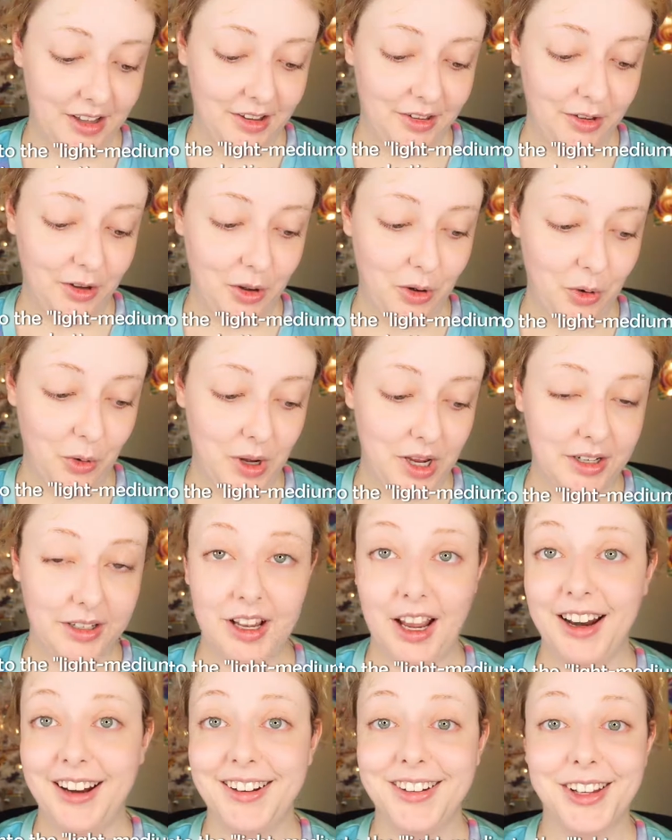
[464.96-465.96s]
So it
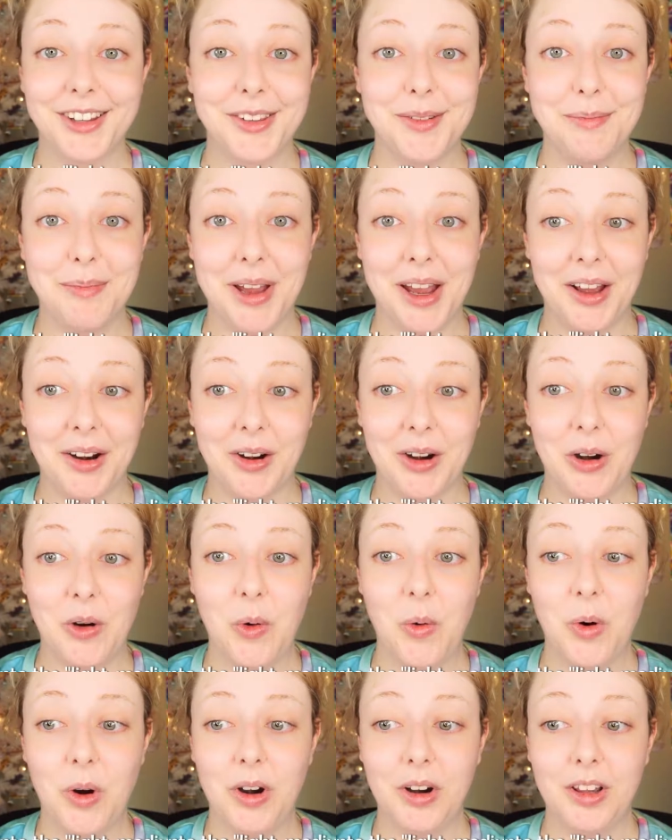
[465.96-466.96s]
kind of doesn't matter.
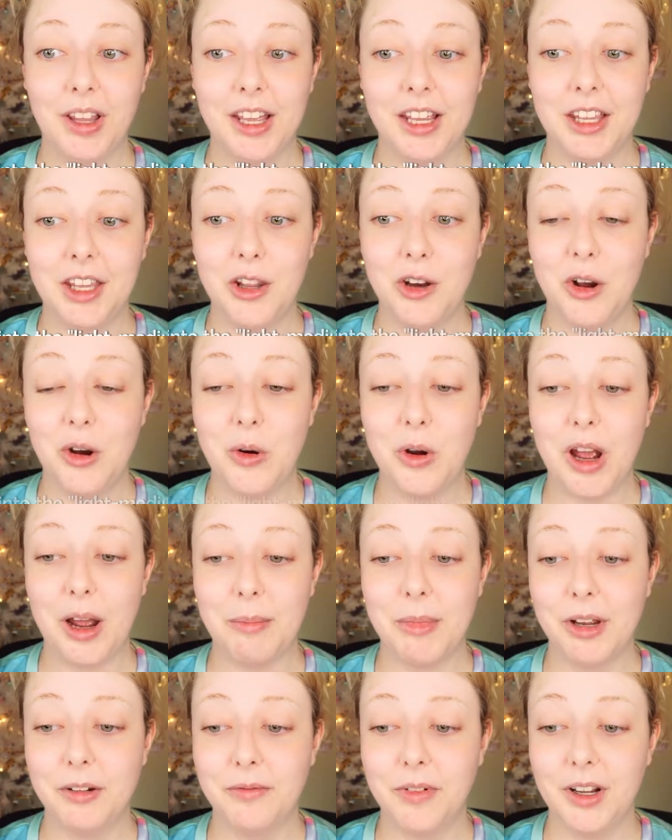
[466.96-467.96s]
Or like, you know, I
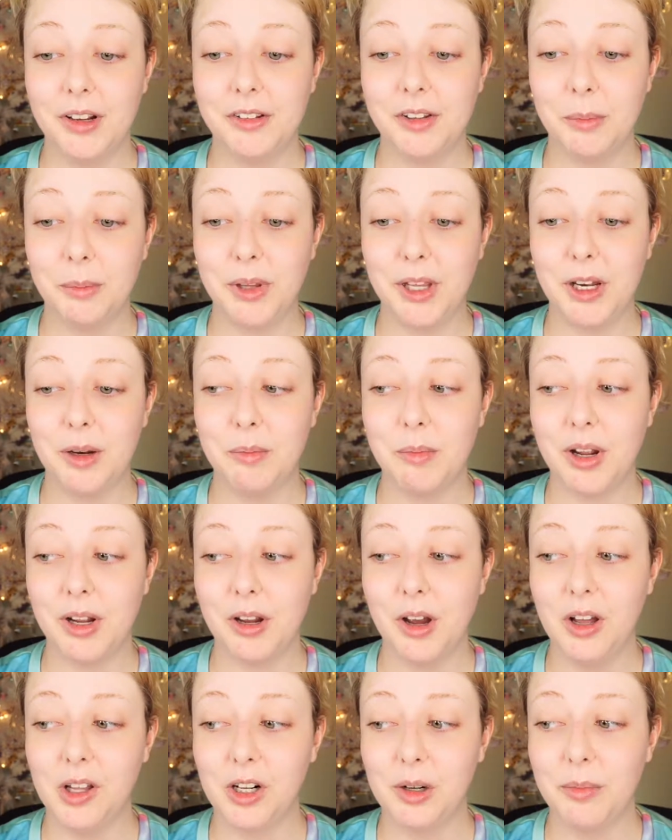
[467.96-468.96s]
might find something in my
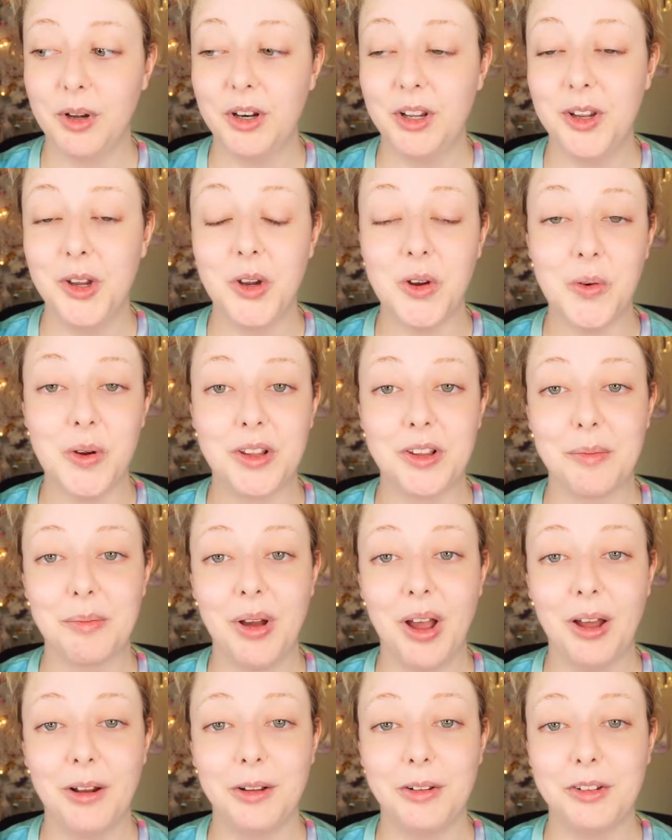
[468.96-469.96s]
color, but ew, it's a
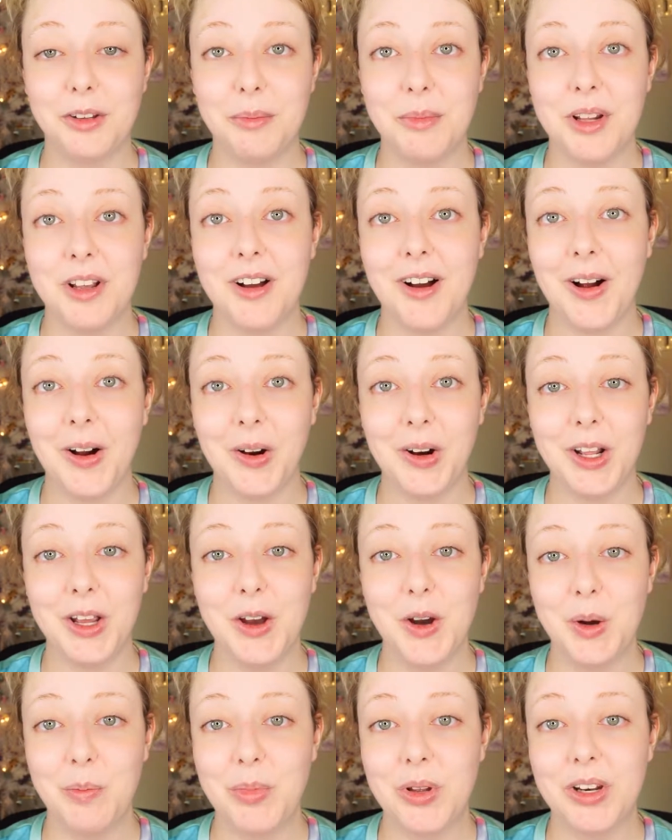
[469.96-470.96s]
bottle somebody already
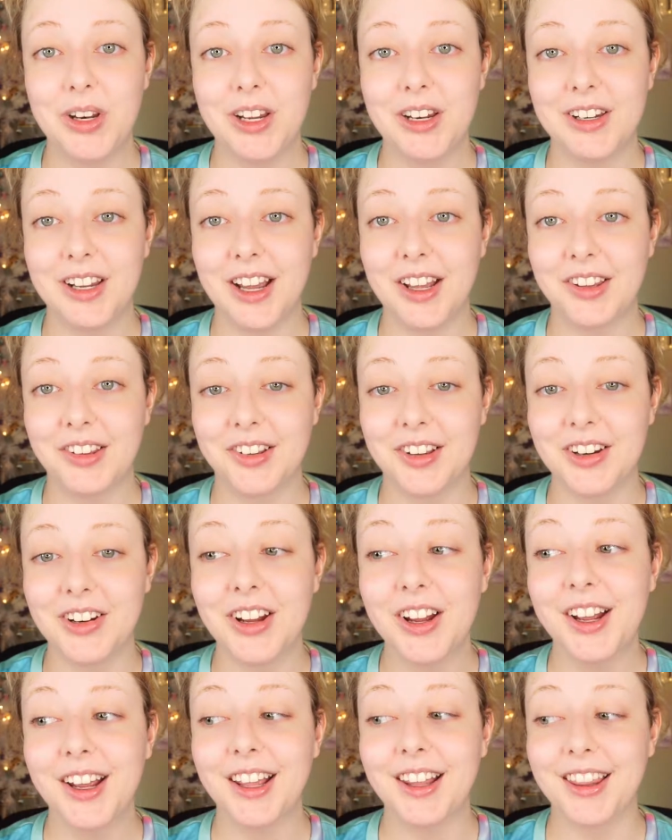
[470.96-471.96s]
opened and tested.
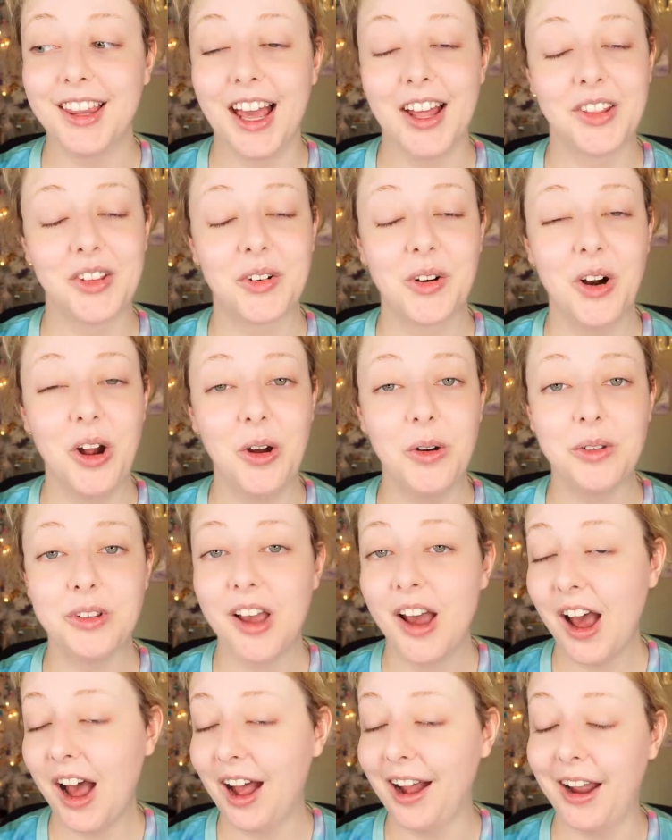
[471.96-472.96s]
That's gross.
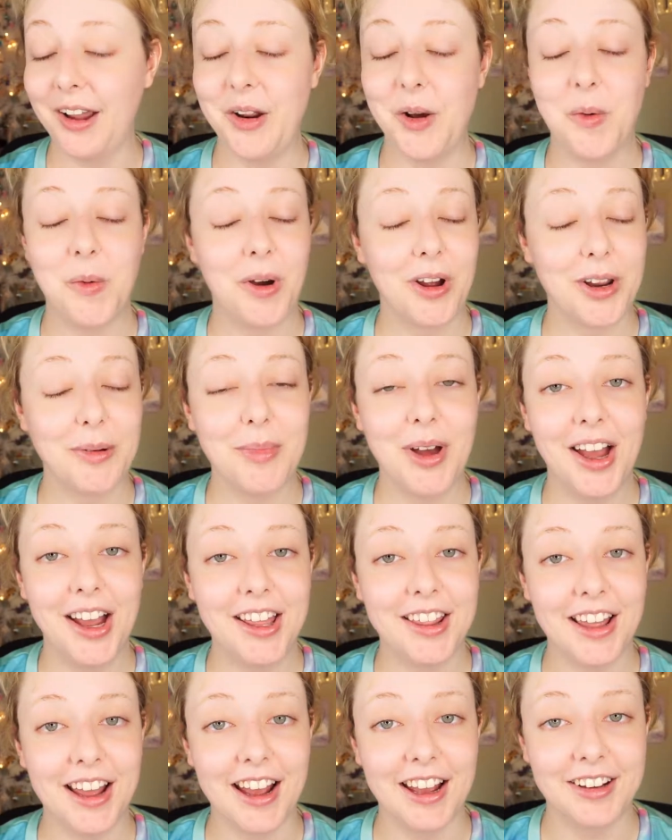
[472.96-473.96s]
I don't want to buy
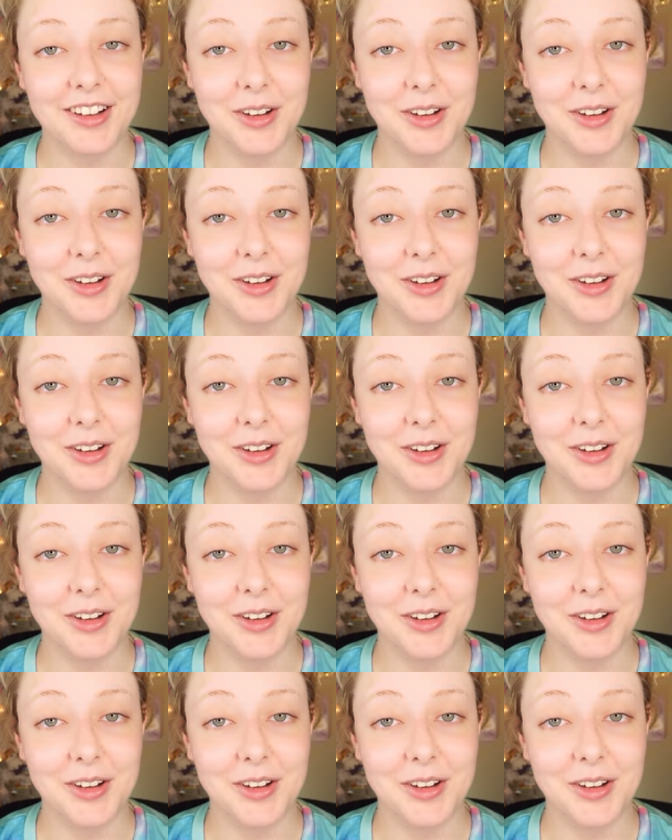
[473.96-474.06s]
that.